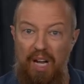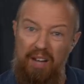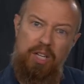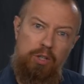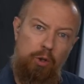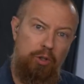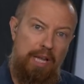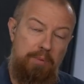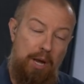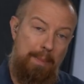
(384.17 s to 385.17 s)
I've got an older
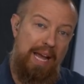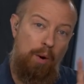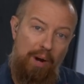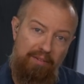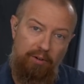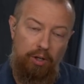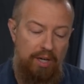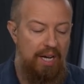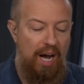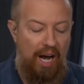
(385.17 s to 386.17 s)
laptop. However,
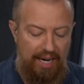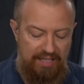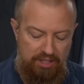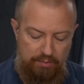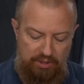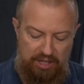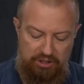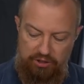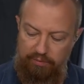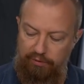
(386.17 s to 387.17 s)
I did some
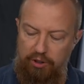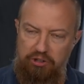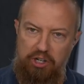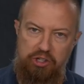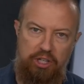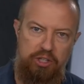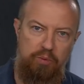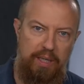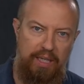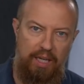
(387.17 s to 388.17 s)
tests and some footage that I shot this
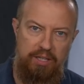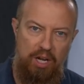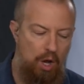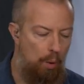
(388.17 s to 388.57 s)
weekend